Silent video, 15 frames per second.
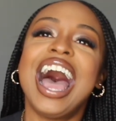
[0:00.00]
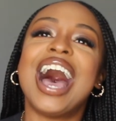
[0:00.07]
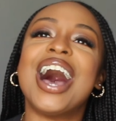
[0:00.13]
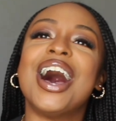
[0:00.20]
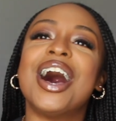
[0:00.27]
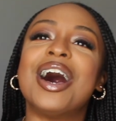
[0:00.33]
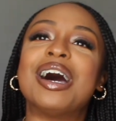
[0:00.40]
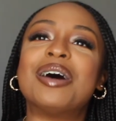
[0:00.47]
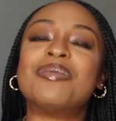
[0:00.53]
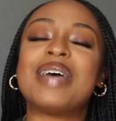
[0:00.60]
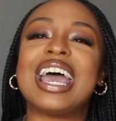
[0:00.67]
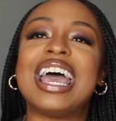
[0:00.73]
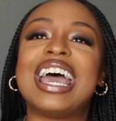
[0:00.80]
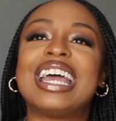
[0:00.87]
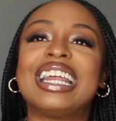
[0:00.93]

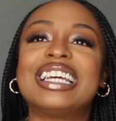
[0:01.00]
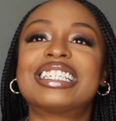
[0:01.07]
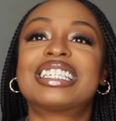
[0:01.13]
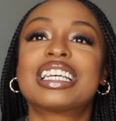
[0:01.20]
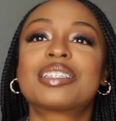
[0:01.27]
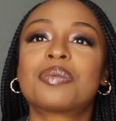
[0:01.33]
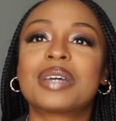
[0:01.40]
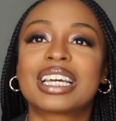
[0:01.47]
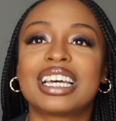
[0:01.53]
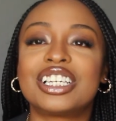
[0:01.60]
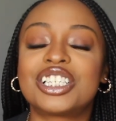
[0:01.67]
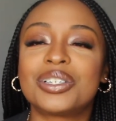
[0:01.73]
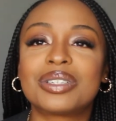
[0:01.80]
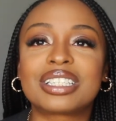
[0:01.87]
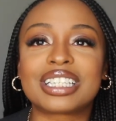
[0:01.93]
And it's just
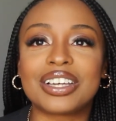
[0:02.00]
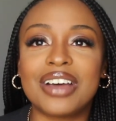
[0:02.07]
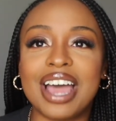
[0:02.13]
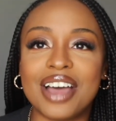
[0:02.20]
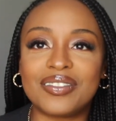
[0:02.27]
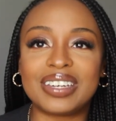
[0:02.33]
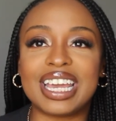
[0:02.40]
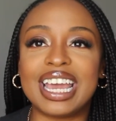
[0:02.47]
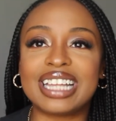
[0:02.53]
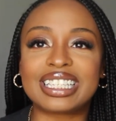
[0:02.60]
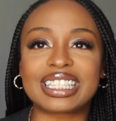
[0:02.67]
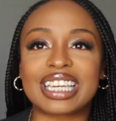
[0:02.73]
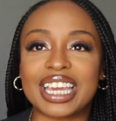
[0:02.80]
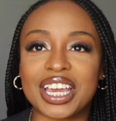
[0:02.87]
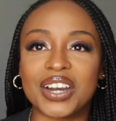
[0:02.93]
because you still have dead
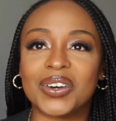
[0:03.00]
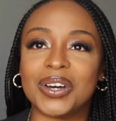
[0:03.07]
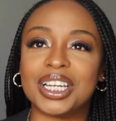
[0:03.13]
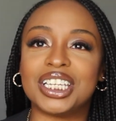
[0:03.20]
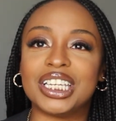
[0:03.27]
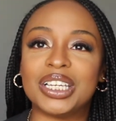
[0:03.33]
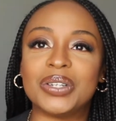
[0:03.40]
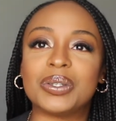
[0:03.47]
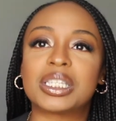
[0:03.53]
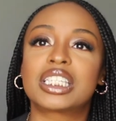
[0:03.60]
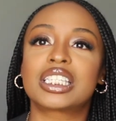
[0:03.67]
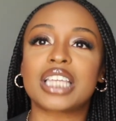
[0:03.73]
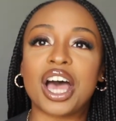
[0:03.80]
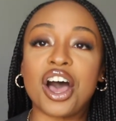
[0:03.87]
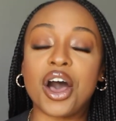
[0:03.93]
skin on you.
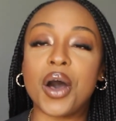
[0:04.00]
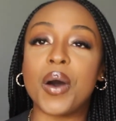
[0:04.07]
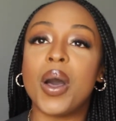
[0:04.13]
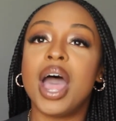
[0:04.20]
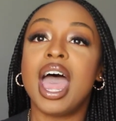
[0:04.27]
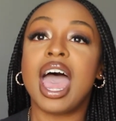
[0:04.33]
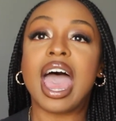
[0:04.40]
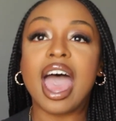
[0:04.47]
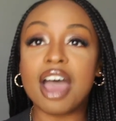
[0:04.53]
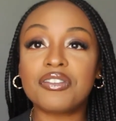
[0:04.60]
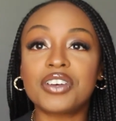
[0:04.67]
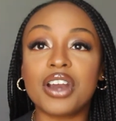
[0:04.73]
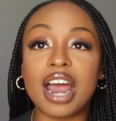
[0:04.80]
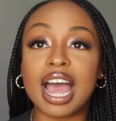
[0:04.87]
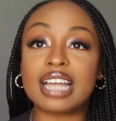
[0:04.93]
So
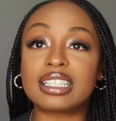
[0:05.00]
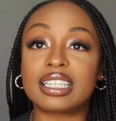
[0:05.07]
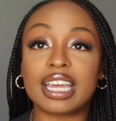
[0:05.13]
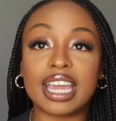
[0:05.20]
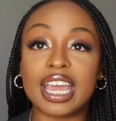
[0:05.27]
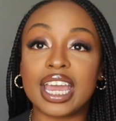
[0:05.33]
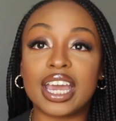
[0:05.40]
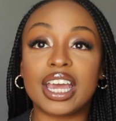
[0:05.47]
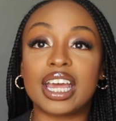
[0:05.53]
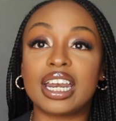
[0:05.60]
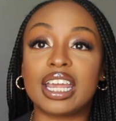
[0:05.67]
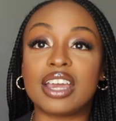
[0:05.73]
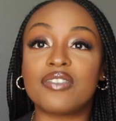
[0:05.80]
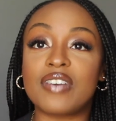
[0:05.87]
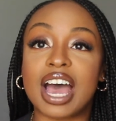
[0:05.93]
after I tan,
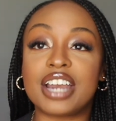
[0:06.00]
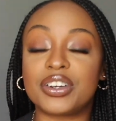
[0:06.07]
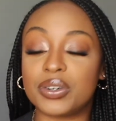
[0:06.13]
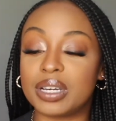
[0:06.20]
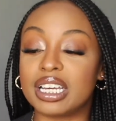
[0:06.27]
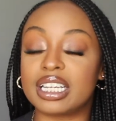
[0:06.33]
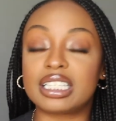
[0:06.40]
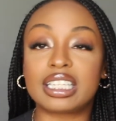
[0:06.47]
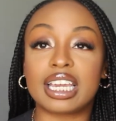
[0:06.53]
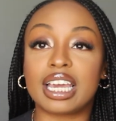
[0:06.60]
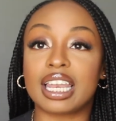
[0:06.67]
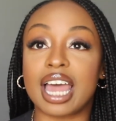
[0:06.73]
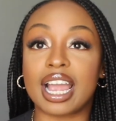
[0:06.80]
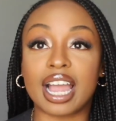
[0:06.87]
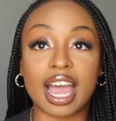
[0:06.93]
if I do get a
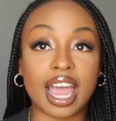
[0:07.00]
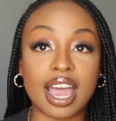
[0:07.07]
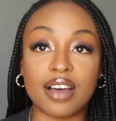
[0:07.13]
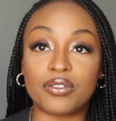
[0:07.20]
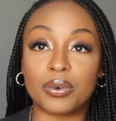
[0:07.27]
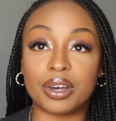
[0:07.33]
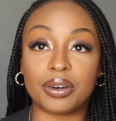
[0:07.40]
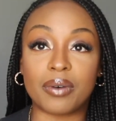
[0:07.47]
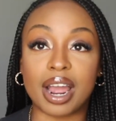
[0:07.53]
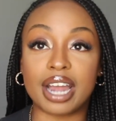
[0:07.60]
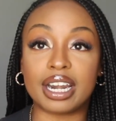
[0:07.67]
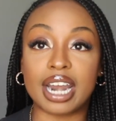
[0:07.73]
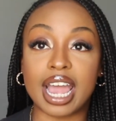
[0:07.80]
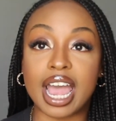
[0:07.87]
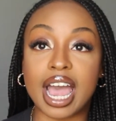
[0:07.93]
tan like I have one
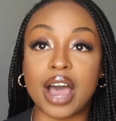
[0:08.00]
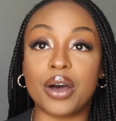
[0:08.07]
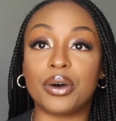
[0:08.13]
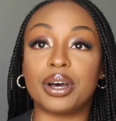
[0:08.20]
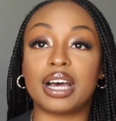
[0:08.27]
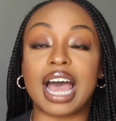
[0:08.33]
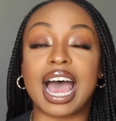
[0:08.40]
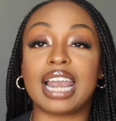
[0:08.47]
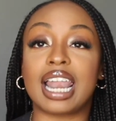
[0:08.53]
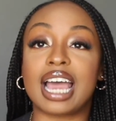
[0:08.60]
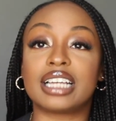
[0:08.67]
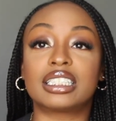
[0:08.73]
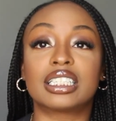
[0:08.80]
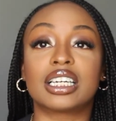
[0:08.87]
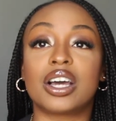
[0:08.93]
right now, I
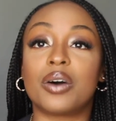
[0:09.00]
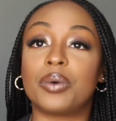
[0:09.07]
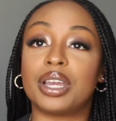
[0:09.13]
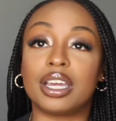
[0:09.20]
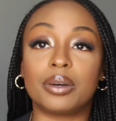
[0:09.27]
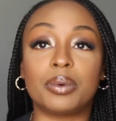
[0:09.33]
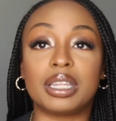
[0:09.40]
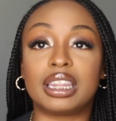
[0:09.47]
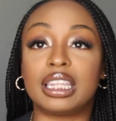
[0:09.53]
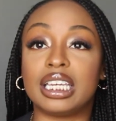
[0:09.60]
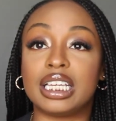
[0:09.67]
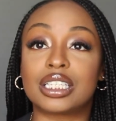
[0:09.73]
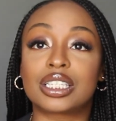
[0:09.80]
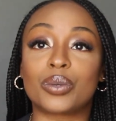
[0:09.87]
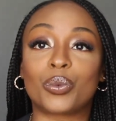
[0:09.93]
like to go in with
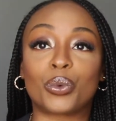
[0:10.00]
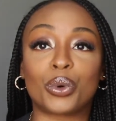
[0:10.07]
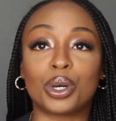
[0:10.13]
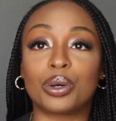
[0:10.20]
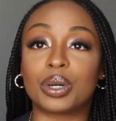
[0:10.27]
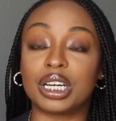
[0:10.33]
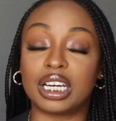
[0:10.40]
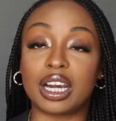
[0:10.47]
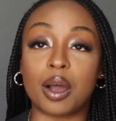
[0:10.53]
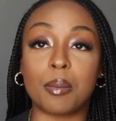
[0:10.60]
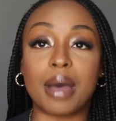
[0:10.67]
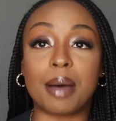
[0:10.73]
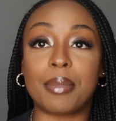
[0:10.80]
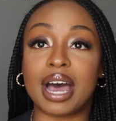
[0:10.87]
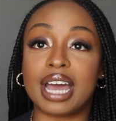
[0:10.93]
this real good on
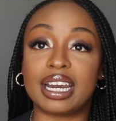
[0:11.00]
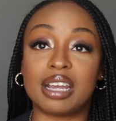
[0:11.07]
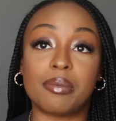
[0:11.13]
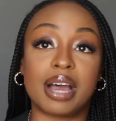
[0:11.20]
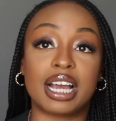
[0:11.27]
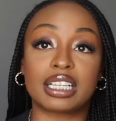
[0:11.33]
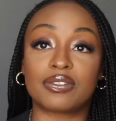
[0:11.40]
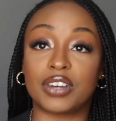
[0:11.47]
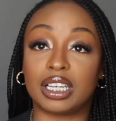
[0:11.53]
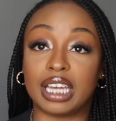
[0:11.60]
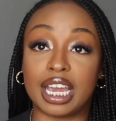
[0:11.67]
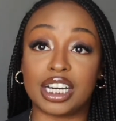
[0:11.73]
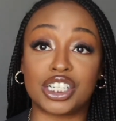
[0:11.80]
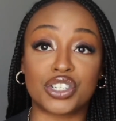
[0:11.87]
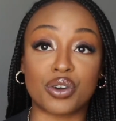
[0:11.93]
my body and my
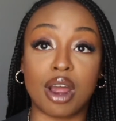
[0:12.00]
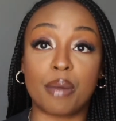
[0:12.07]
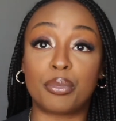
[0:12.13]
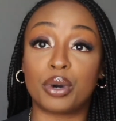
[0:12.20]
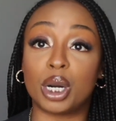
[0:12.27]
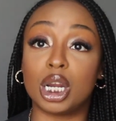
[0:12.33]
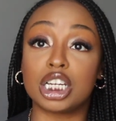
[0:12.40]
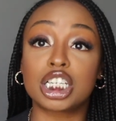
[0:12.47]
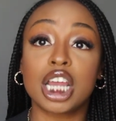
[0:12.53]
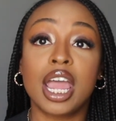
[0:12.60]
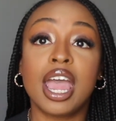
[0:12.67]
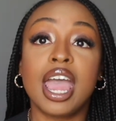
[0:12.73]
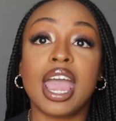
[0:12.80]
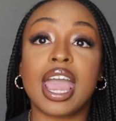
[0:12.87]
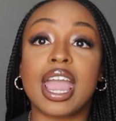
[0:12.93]
exfoliating dry brush,
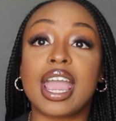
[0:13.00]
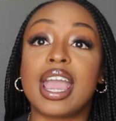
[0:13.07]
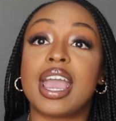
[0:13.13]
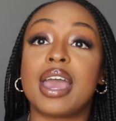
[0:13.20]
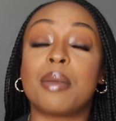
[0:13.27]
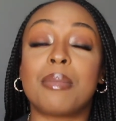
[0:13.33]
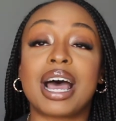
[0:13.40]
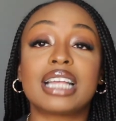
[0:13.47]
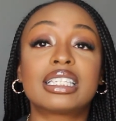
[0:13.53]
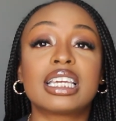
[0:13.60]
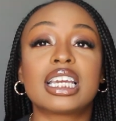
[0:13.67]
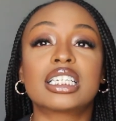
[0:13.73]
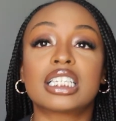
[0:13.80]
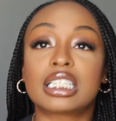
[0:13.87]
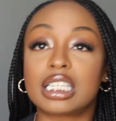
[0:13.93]
and my
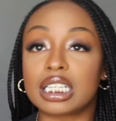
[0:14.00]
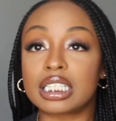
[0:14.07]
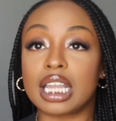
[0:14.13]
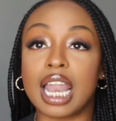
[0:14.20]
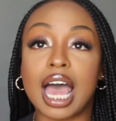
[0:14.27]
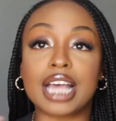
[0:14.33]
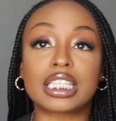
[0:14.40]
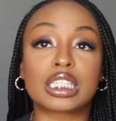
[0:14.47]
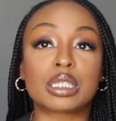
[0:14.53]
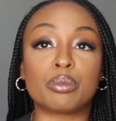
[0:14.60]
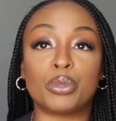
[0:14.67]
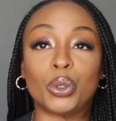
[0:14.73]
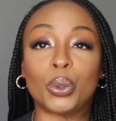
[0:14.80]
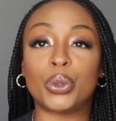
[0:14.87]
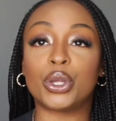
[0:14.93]
tan just looks a lot
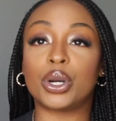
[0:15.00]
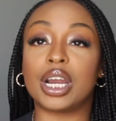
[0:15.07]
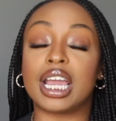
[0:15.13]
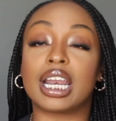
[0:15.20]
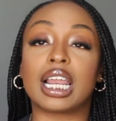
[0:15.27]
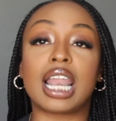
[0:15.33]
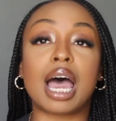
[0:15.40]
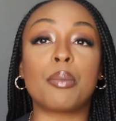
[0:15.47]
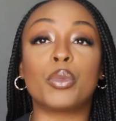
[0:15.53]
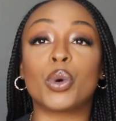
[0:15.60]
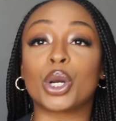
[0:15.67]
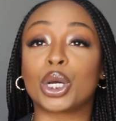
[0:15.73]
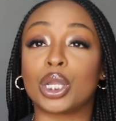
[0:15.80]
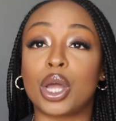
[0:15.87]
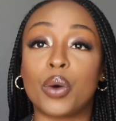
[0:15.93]
smoother and a lot
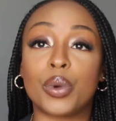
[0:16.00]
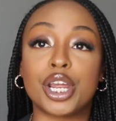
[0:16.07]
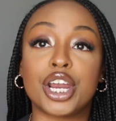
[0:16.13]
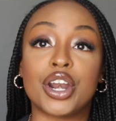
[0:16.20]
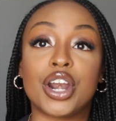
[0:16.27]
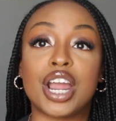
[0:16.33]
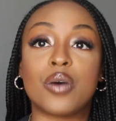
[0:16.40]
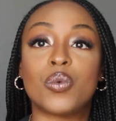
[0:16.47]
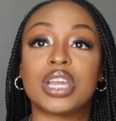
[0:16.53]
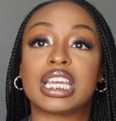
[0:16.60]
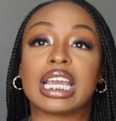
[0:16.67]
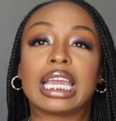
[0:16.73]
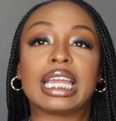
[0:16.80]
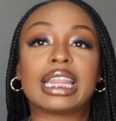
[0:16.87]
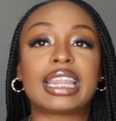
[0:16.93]
more glowier, and we
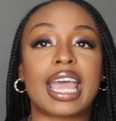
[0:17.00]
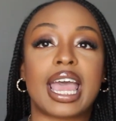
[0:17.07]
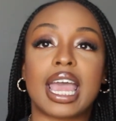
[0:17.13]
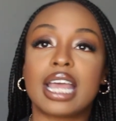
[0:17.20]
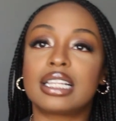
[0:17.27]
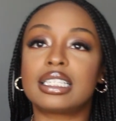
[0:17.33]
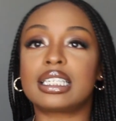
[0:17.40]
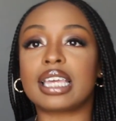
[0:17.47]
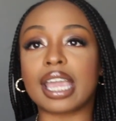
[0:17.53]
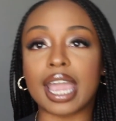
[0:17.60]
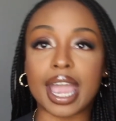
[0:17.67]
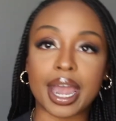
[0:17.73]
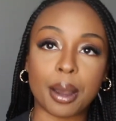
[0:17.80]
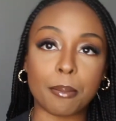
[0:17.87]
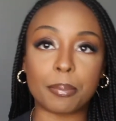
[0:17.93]
can get that
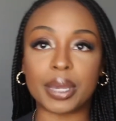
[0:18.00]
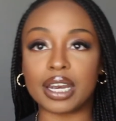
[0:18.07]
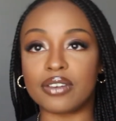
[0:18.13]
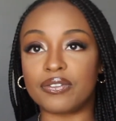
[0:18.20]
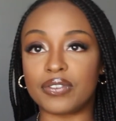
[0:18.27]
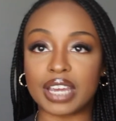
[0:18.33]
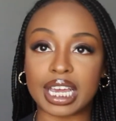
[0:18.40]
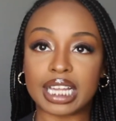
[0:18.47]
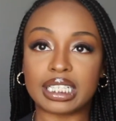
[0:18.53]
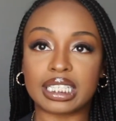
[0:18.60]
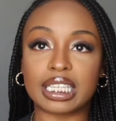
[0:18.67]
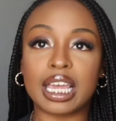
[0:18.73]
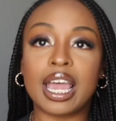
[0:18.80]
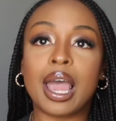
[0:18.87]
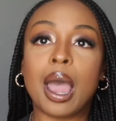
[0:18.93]
tan
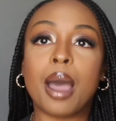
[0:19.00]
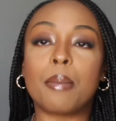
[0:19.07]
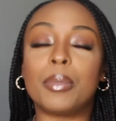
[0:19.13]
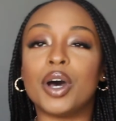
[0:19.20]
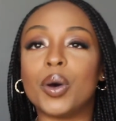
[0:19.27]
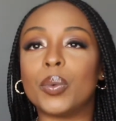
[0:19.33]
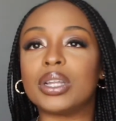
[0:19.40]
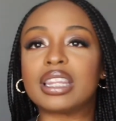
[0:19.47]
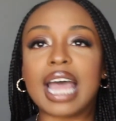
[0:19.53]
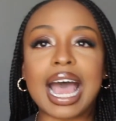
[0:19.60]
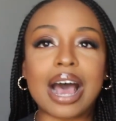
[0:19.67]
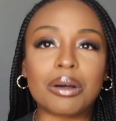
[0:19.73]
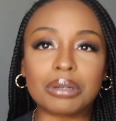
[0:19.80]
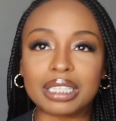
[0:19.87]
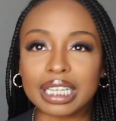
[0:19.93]
benefit but
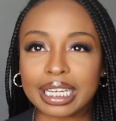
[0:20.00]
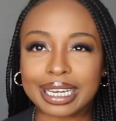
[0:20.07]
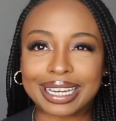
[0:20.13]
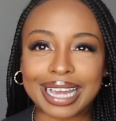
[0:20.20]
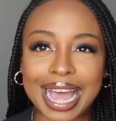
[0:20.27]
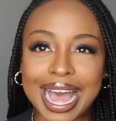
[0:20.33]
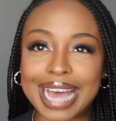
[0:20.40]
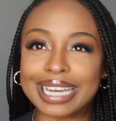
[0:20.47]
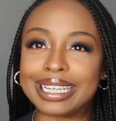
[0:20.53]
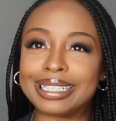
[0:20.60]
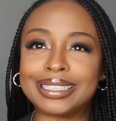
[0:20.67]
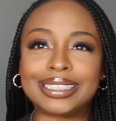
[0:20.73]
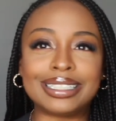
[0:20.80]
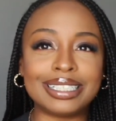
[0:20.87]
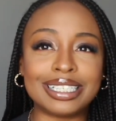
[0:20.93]
without looking kind
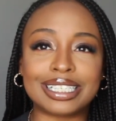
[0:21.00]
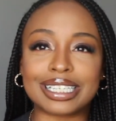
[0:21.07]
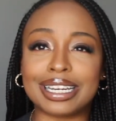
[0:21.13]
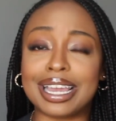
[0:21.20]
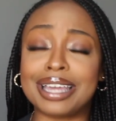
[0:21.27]
of dingy.